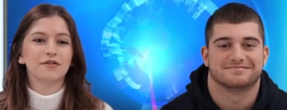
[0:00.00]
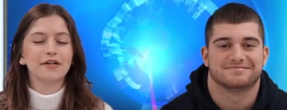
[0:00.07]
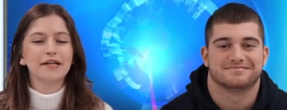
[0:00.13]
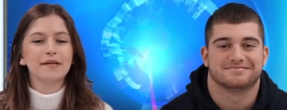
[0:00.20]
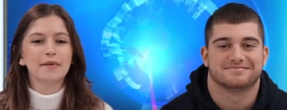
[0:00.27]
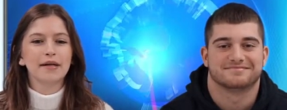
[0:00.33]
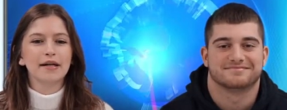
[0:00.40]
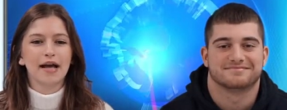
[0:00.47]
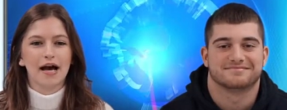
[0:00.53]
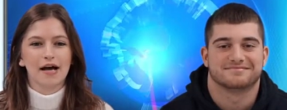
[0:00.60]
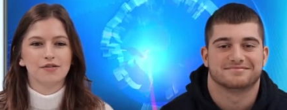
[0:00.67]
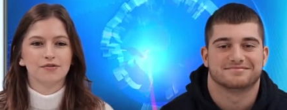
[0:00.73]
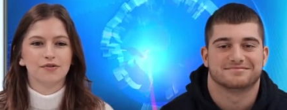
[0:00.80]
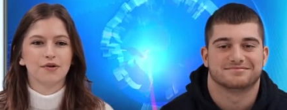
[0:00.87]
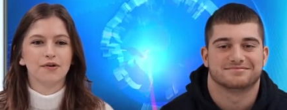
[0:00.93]
Speaker 1: green bean
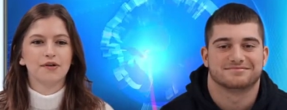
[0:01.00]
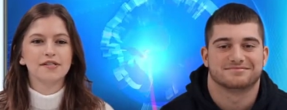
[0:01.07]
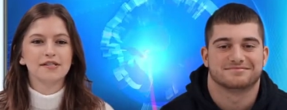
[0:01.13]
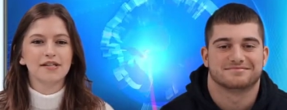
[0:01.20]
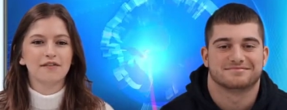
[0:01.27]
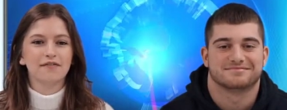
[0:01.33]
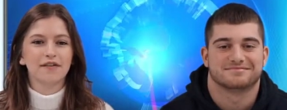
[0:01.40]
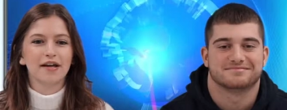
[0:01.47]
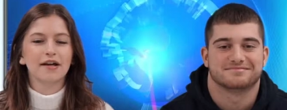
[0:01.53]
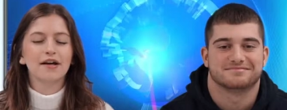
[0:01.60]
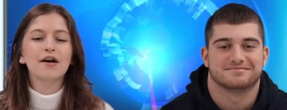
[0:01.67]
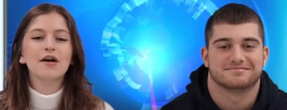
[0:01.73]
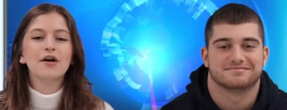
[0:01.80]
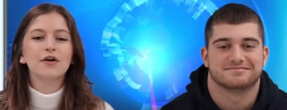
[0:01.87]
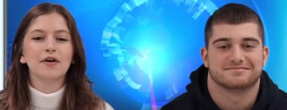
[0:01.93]
casserole,
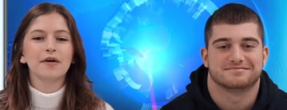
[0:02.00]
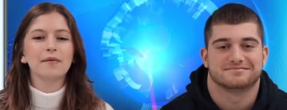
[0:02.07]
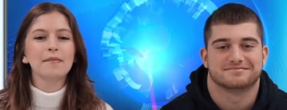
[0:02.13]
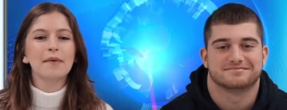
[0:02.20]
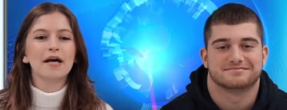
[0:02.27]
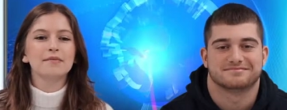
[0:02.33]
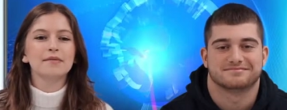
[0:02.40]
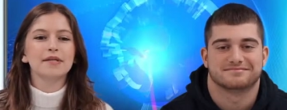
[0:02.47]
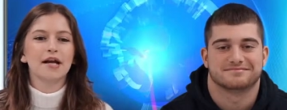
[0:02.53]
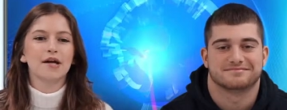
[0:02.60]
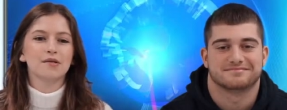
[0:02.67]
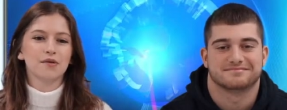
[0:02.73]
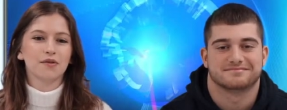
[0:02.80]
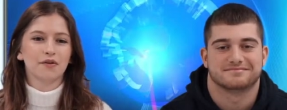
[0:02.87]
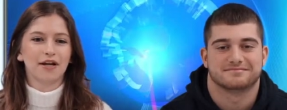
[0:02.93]
stuffing, creamy mashed
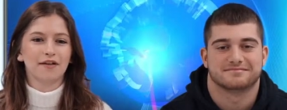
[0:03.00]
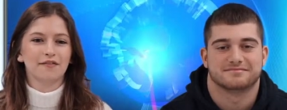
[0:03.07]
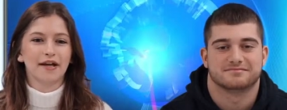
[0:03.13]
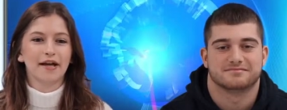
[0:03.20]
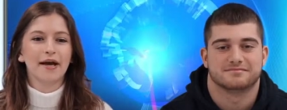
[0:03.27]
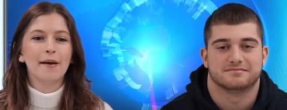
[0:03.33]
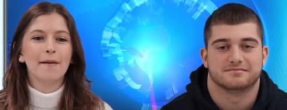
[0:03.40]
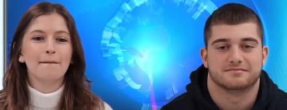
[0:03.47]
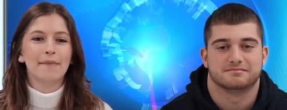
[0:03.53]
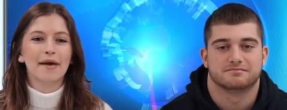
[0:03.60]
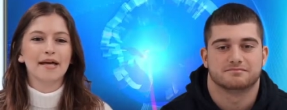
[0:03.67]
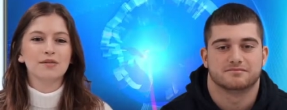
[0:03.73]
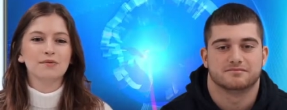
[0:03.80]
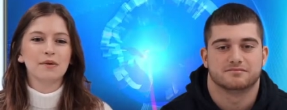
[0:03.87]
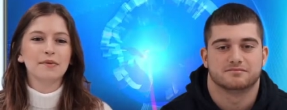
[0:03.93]
potatoes with gravy,
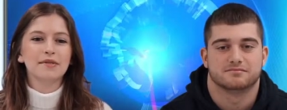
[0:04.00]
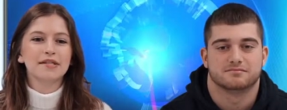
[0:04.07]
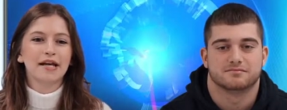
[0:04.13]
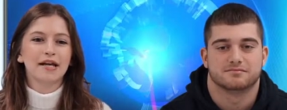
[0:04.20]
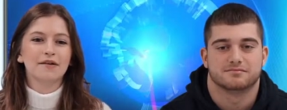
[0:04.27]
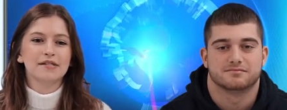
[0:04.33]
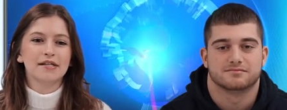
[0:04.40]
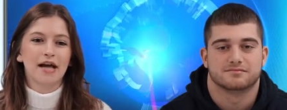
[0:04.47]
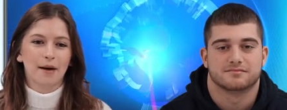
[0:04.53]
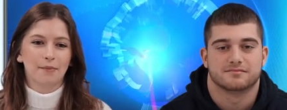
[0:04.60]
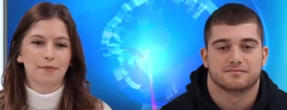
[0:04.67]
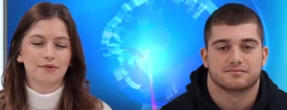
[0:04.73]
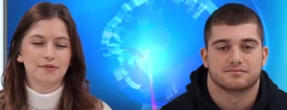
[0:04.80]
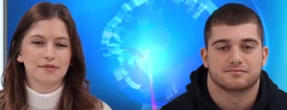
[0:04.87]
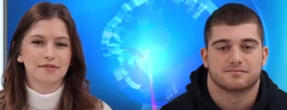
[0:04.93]
baked sweet potatoes, and
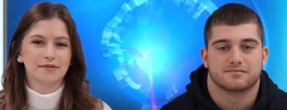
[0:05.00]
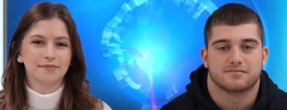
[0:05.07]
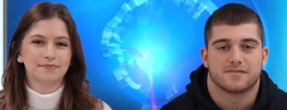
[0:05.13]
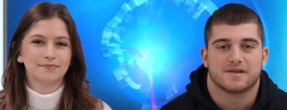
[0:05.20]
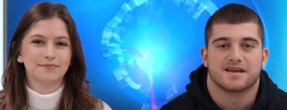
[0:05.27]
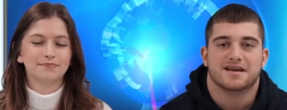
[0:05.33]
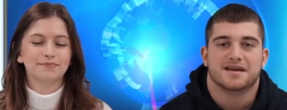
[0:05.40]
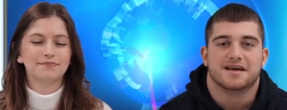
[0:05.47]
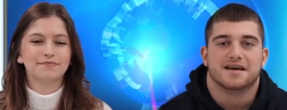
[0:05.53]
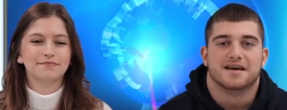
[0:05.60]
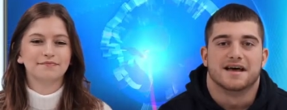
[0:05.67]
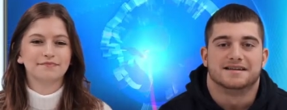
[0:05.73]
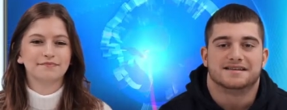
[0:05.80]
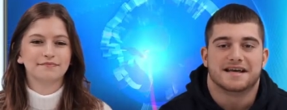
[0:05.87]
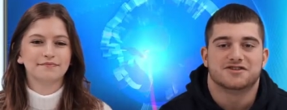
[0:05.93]
apples.
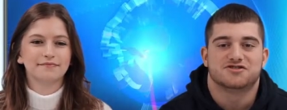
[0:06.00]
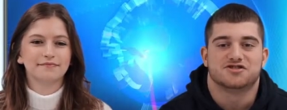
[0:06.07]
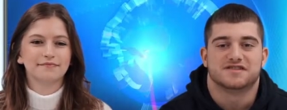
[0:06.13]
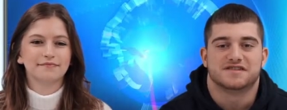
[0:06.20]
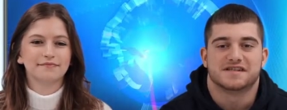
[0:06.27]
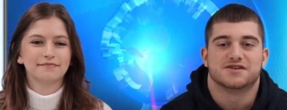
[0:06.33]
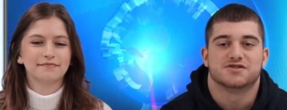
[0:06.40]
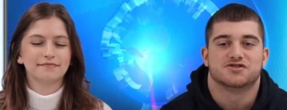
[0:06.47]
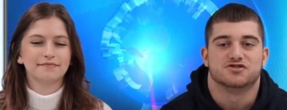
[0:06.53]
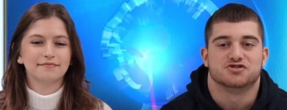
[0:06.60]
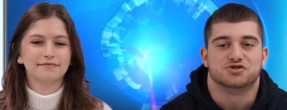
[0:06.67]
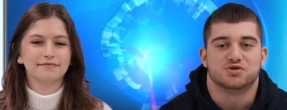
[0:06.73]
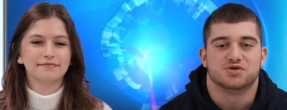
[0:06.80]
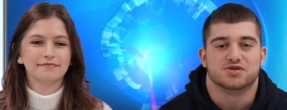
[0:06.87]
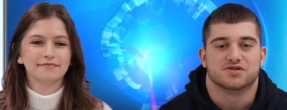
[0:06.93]
Speaker 2: Attention seniors
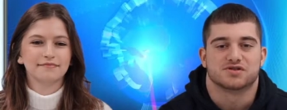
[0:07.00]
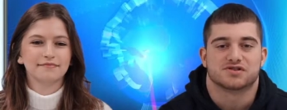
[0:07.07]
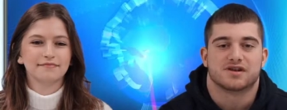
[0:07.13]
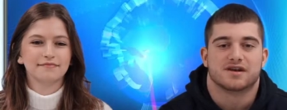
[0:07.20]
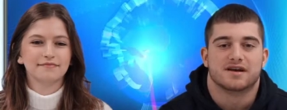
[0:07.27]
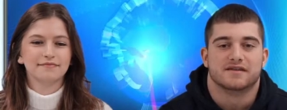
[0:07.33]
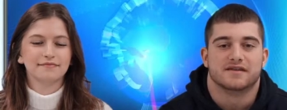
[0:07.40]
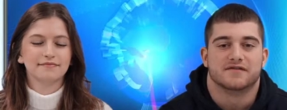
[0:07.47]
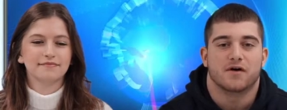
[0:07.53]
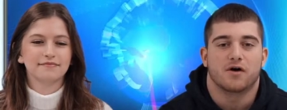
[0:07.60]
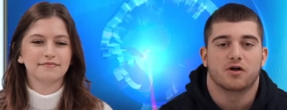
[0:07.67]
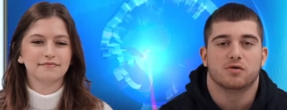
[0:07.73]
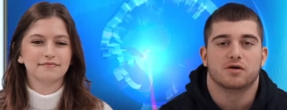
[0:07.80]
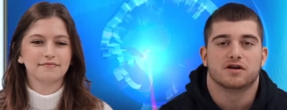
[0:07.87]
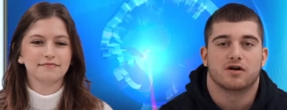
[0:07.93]
and juniors. The
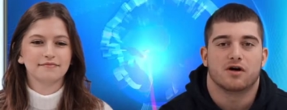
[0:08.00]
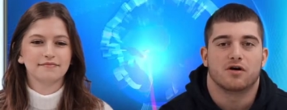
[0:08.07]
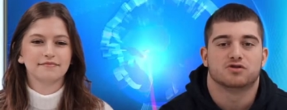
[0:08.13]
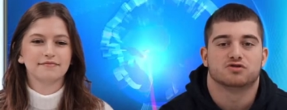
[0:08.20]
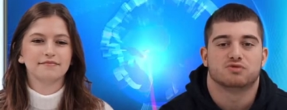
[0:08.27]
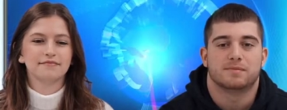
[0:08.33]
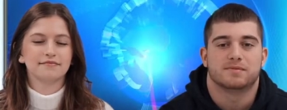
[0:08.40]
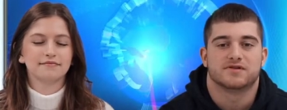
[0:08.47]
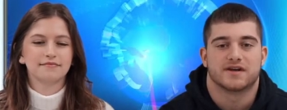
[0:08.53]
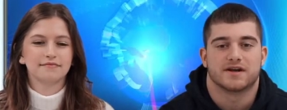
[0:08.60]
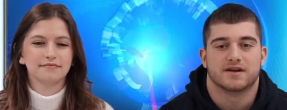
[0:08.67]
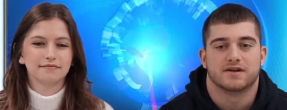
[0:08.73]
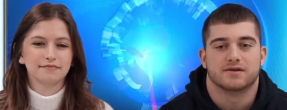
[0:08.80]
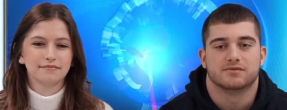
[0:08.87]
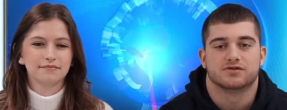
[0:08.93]
following college
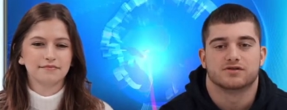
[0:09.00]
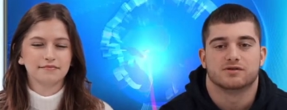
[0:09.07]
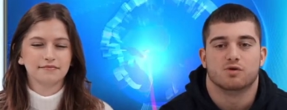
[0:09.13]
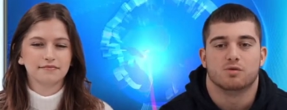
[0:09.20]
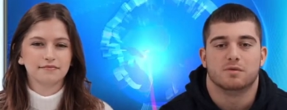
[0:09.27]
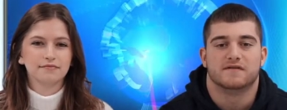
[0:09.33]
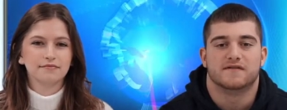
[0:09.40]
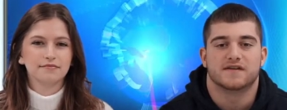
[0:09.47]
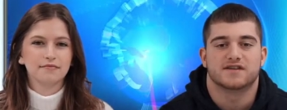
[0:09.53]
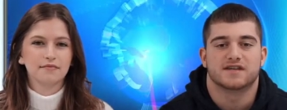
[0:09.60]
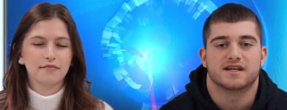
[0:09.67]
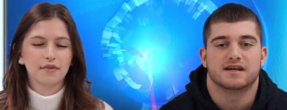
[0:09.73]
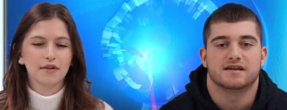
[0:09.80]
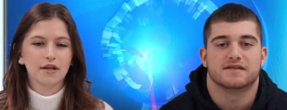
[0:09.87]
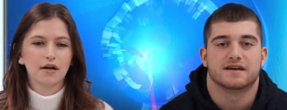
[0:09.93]
representatives will be
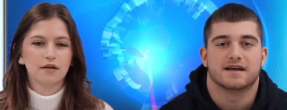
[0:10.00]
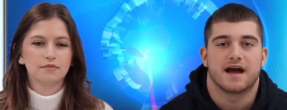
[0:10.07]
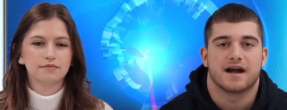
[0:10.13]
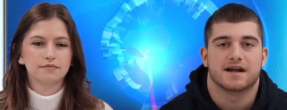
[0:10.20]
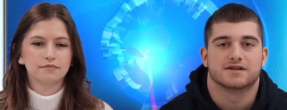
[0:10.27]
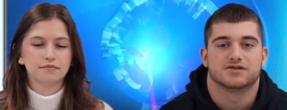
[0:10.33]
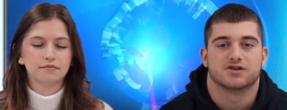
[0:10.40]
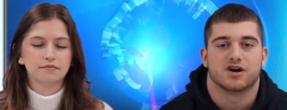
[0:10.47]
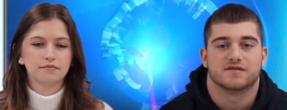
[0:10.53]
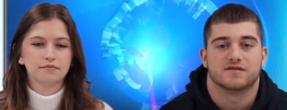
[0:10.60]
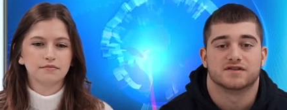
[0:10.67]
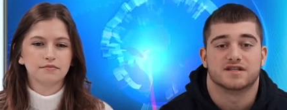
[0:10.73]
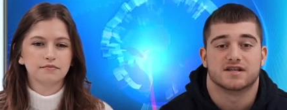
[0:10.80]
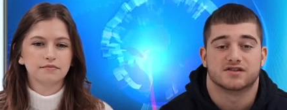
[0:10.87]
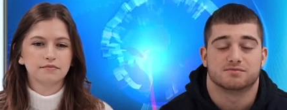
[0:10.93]
visiting the guidance
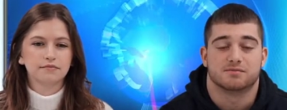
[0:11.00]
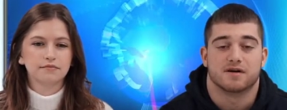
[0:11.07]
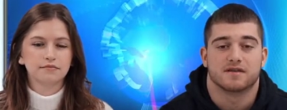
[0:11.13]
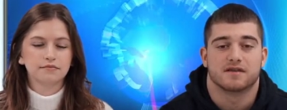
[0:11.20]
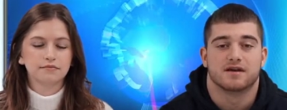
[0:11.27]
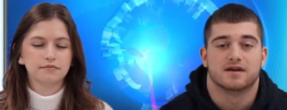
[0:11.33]
office this month